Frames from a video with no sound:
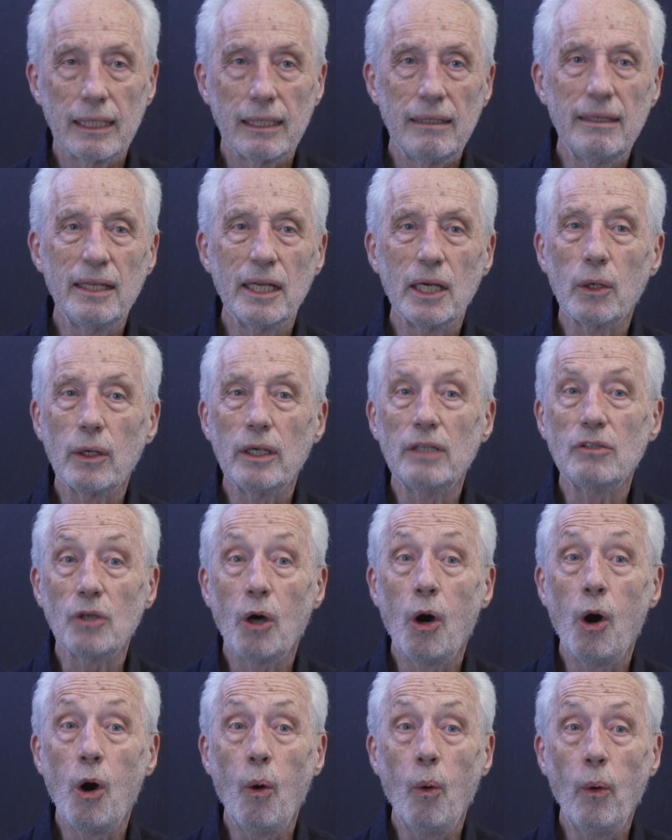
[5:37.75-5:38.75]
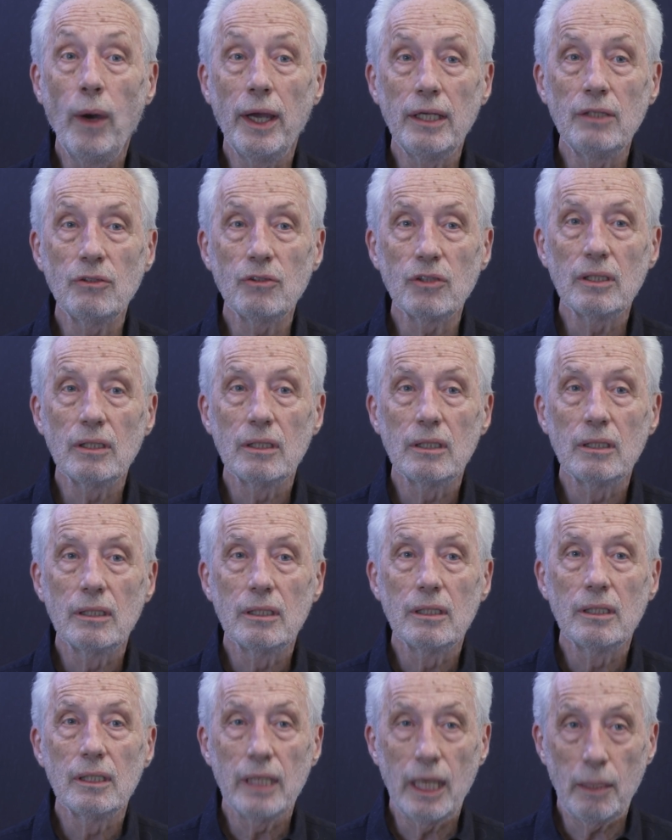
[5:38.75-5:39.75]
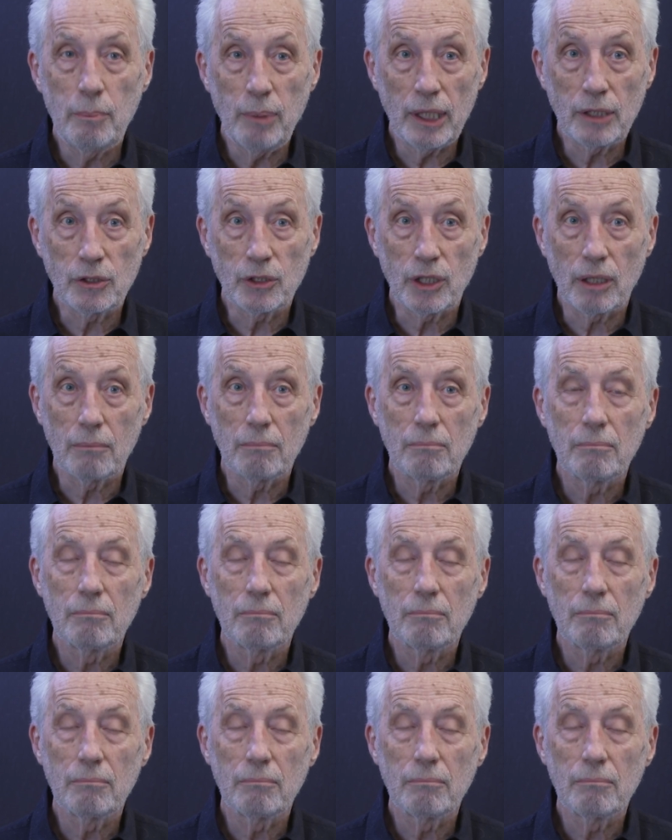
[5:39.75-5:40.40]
there is always a picture.